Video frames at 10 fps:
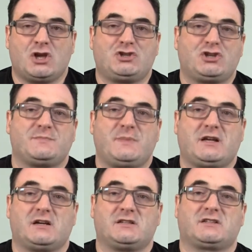Just
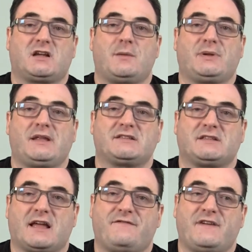because companies
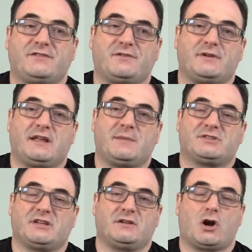like Fender and
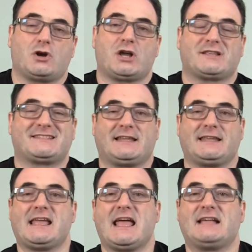Gibson are not
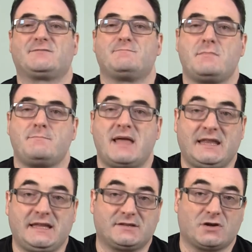selling as
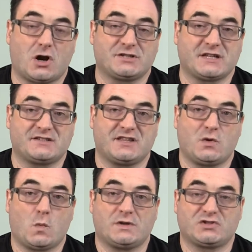many guitars as they
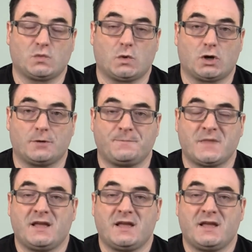once were,